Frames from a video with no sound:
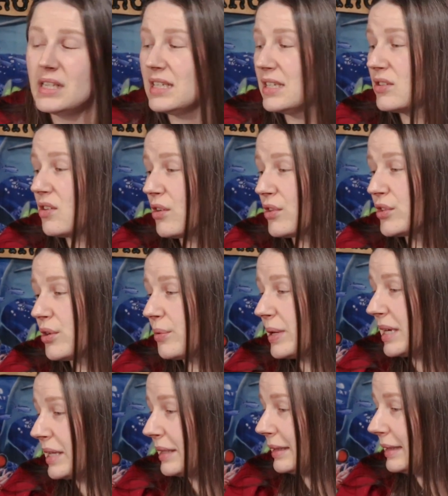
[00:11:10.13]
is also
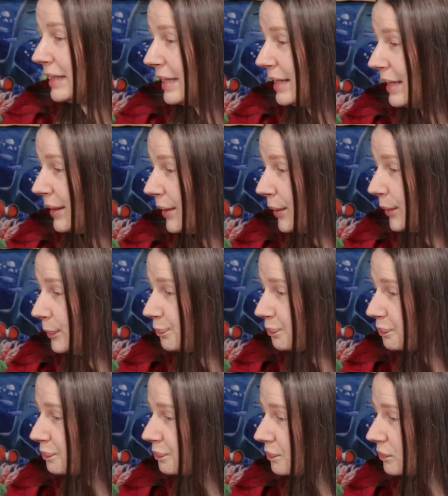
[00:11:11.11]
in Leo,
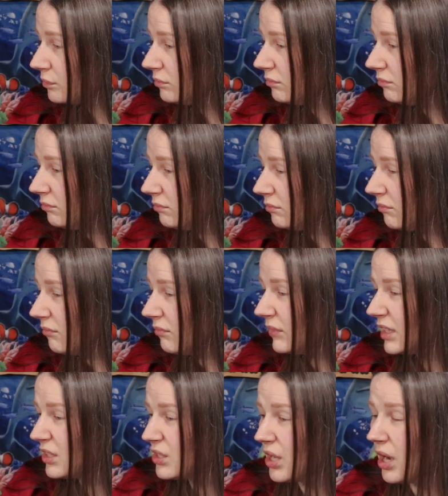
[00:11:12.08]

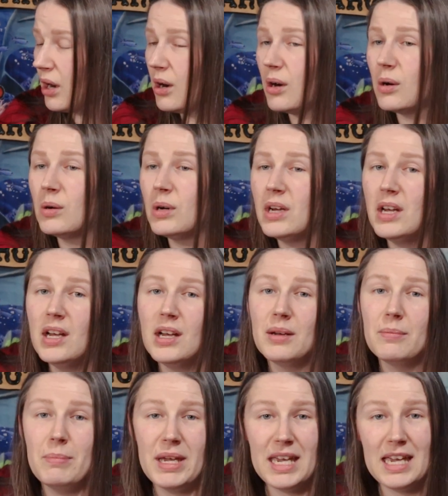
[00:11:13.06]
so
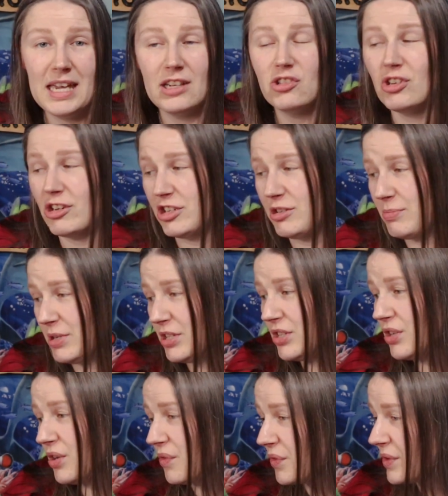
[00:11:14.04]
making
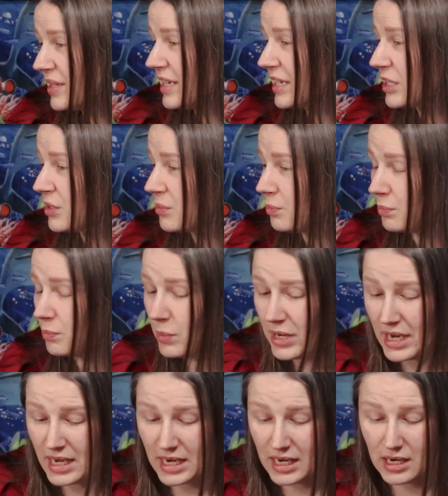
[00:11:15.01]
adjustments over the next
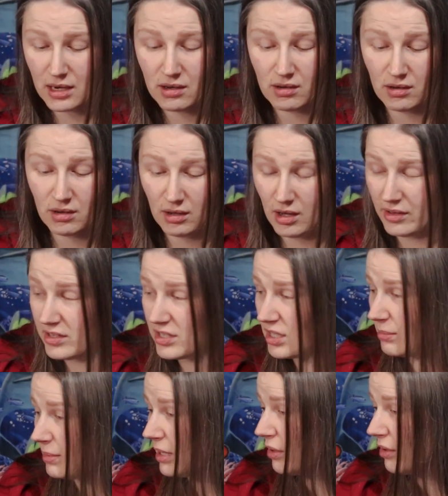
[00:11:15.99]
week. This
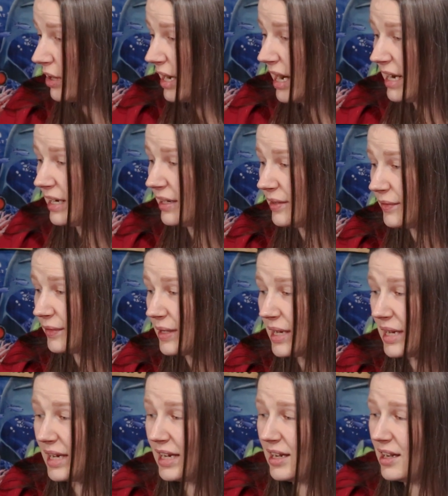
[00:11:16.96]
could be
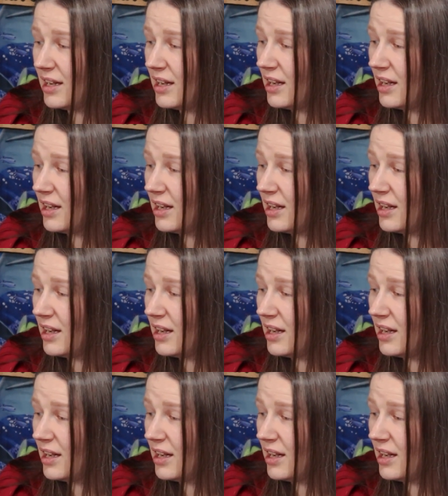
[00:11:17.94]
creatively.